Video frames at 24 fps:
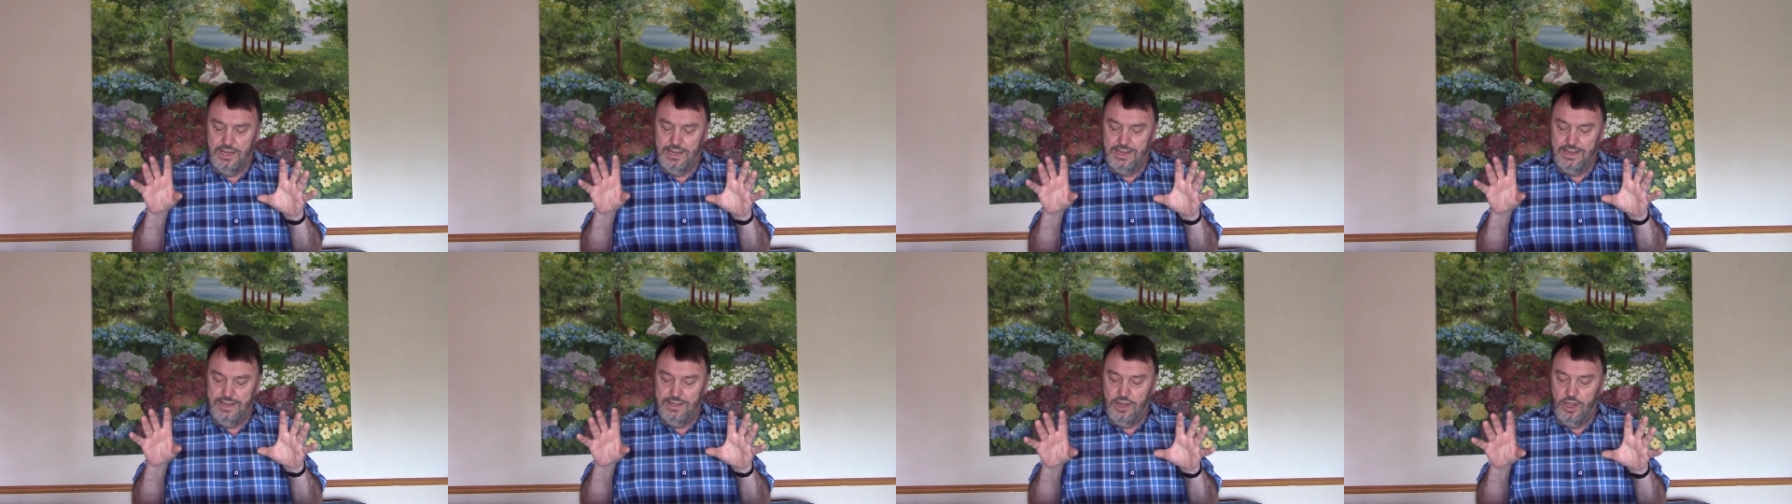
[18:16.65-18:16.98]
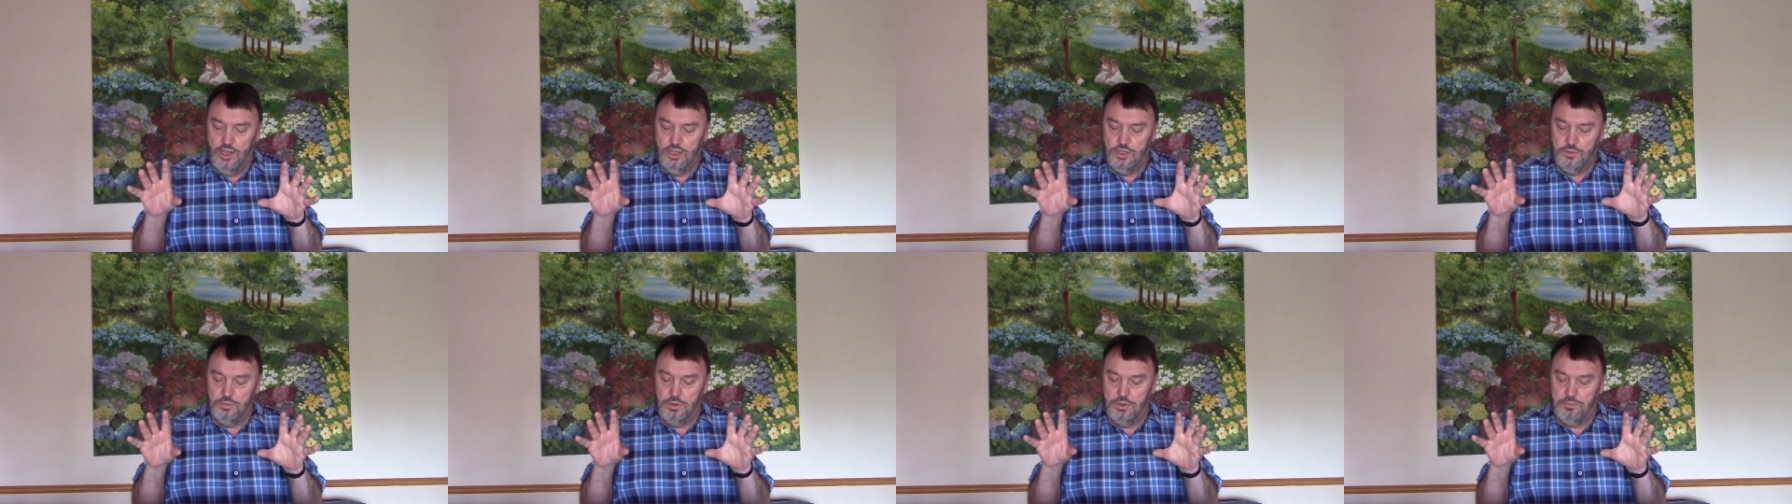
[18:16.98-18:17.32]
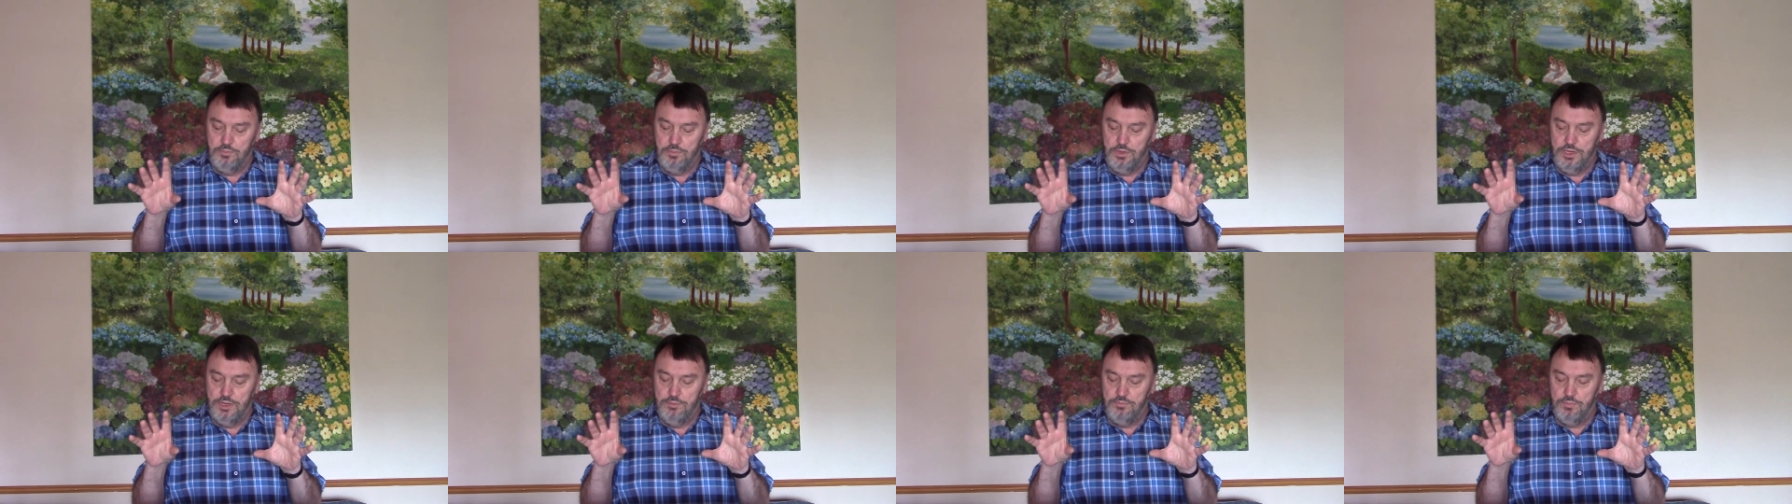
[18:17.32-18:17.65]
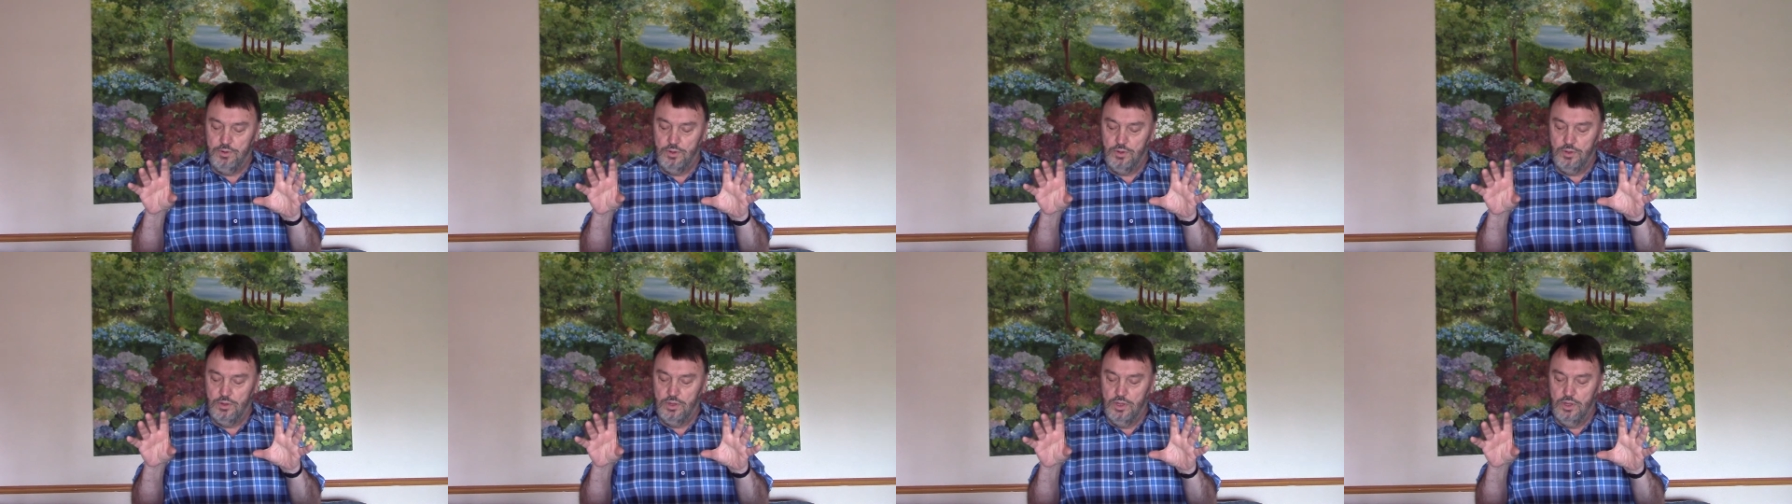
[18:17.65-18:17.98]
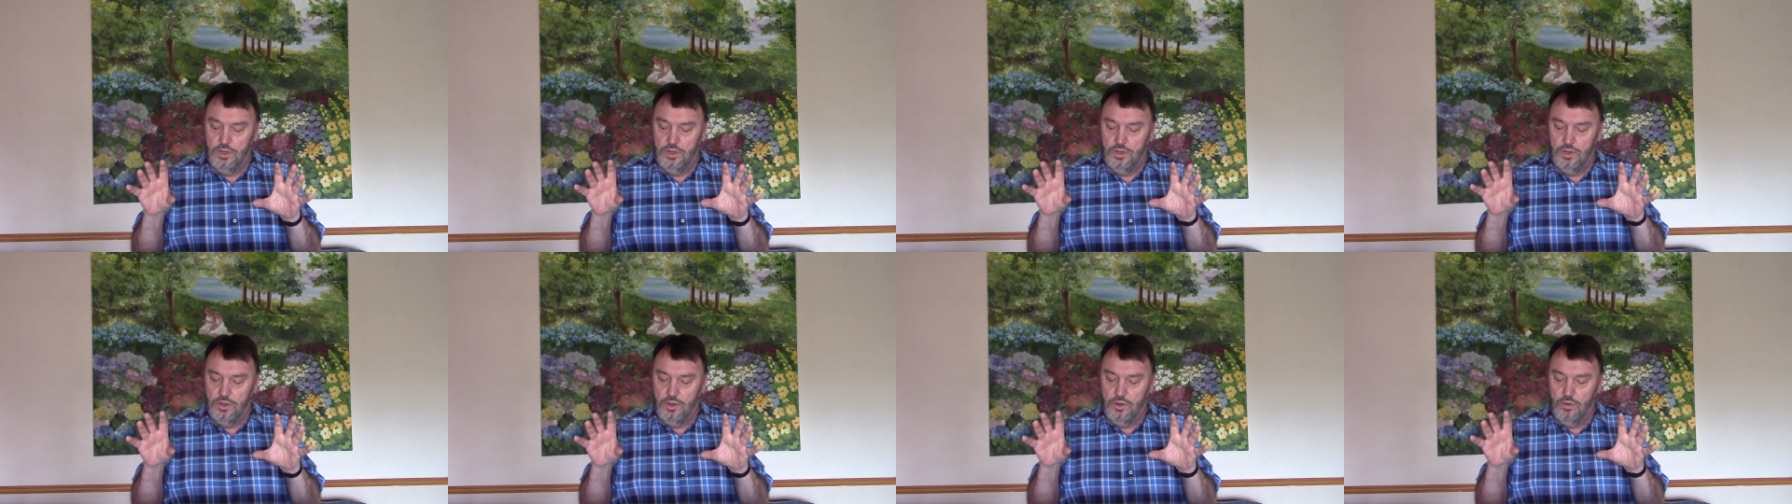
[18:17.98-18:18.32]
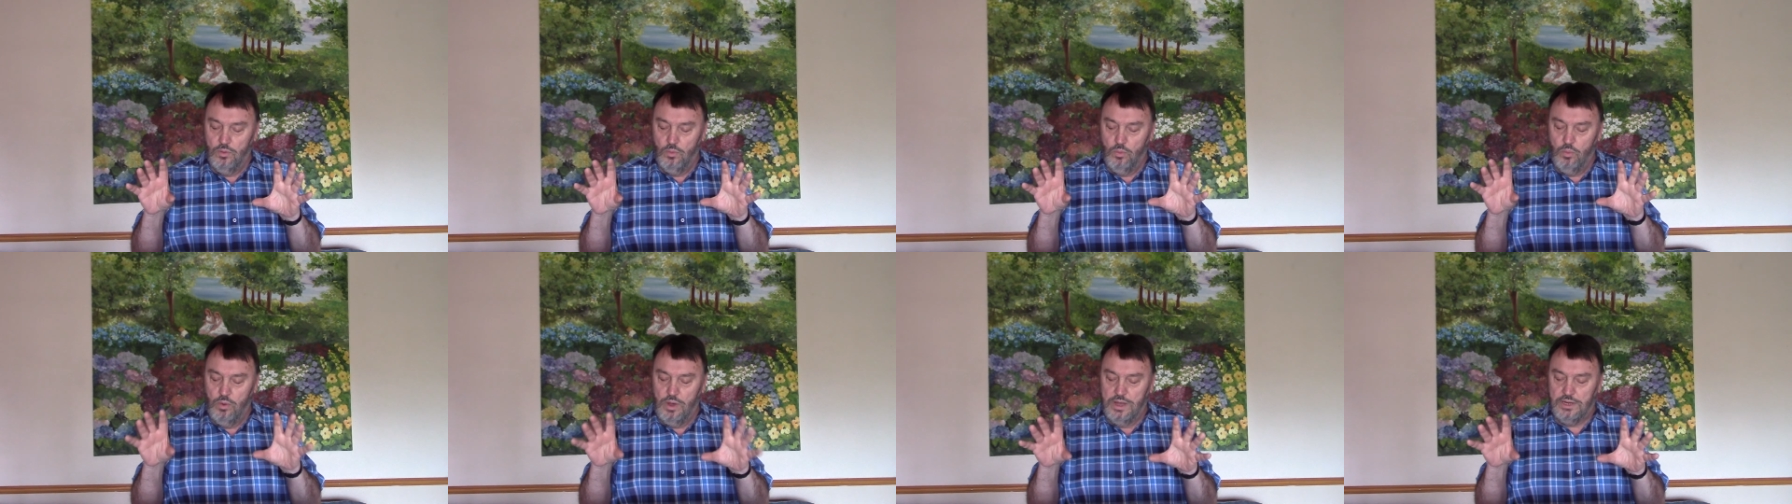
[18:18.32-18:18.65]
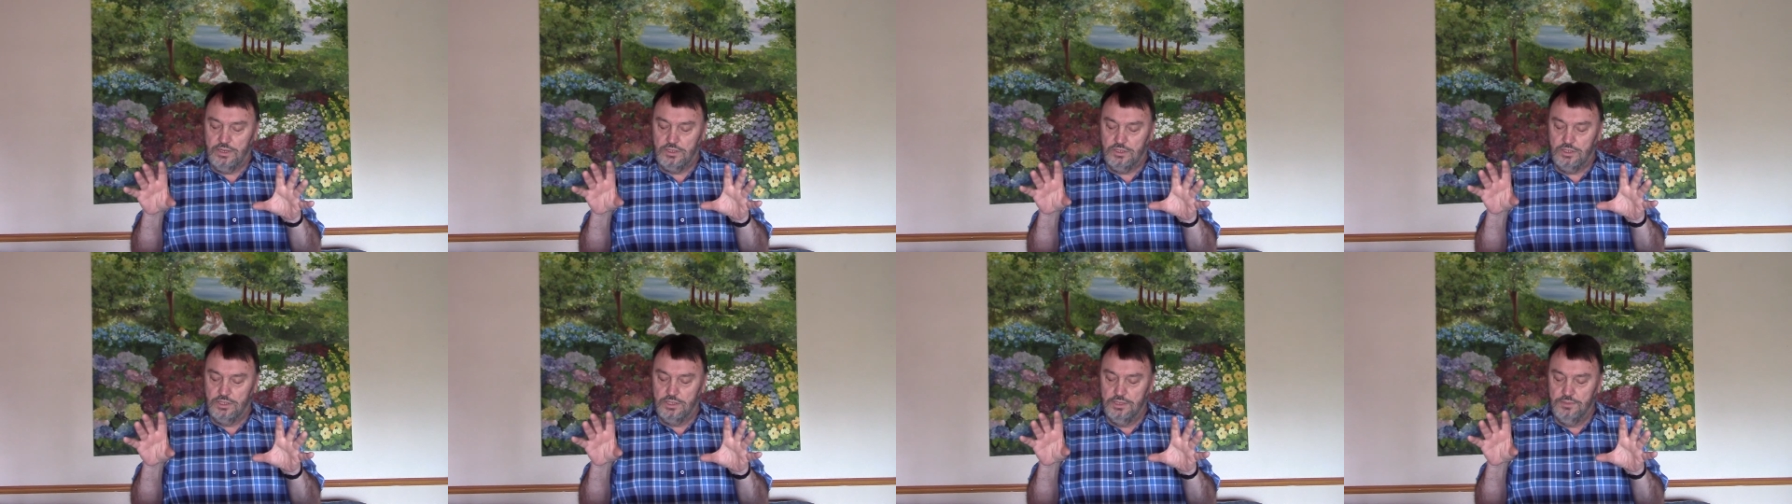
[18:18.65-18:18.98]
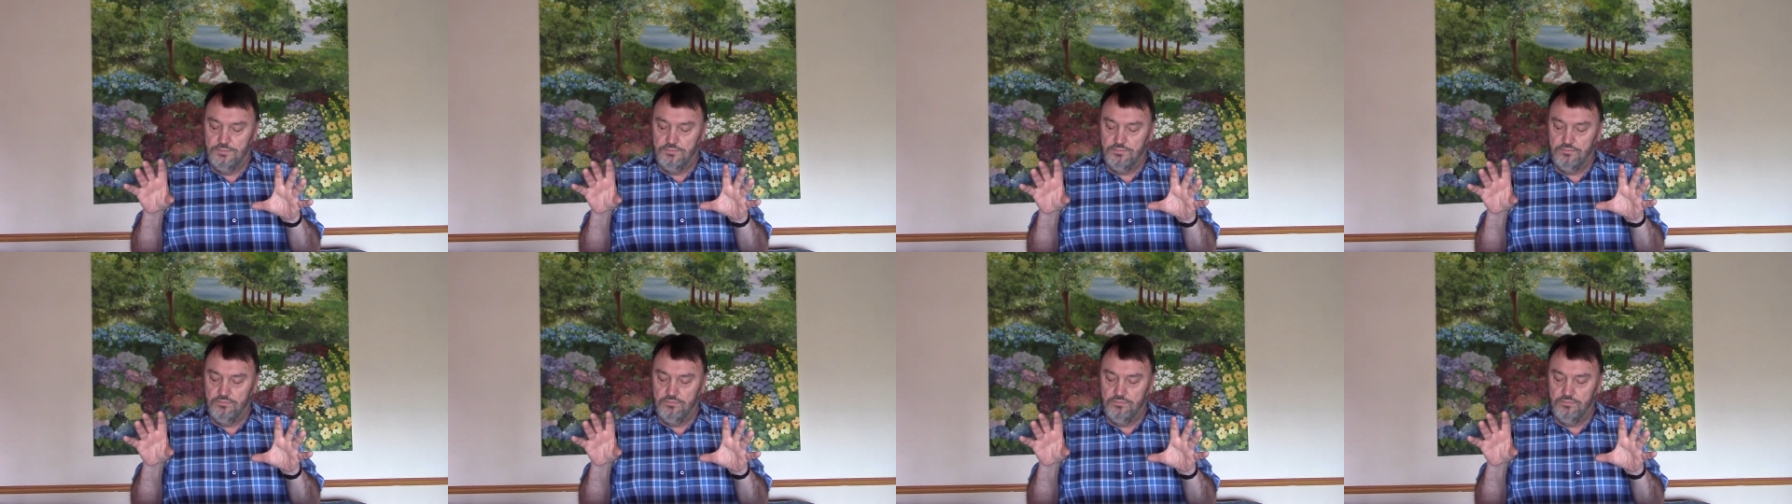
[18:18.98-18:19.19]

He knows what people want.